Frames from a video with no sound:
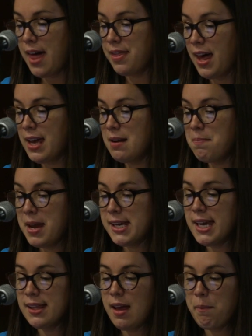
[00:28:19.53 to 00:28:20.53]
and that in
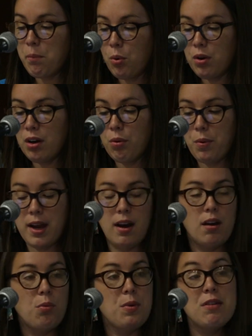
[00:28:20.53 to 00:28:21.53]
making them more
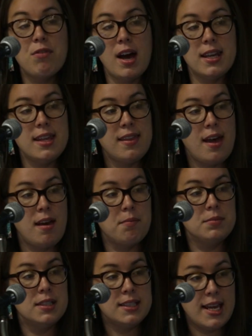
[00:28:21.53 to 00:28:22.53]
aware, we ready
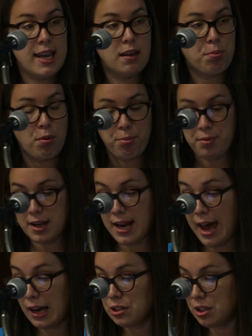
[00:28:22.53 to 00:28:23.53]
them to take
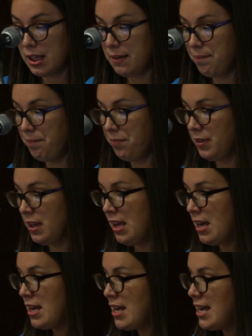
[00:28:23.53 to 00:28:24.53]
appropriate action.
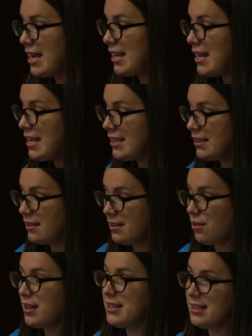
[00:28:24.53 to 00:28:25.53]
It
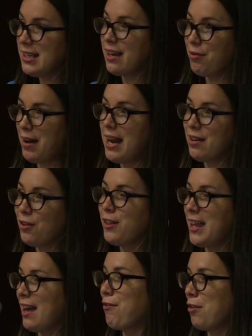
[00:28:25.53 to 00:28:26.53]
is, so this is like a radical
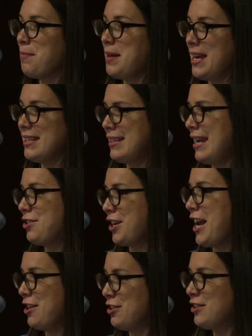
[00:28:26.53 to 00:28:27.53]
thing for me as an
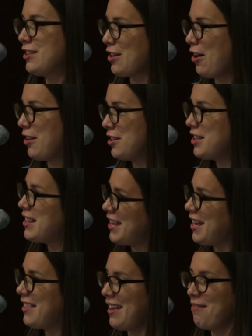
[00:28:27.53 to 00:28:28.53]
education scholar to
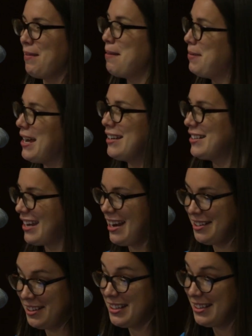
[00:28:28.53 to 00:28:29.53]
think that maybe
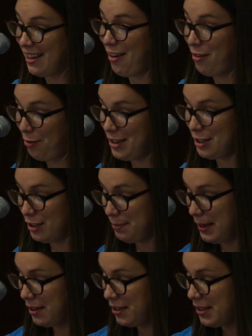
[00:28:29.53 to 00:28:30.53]
education is not what we should
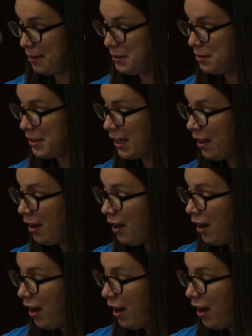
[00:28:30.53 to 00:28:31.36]
spend our time doing.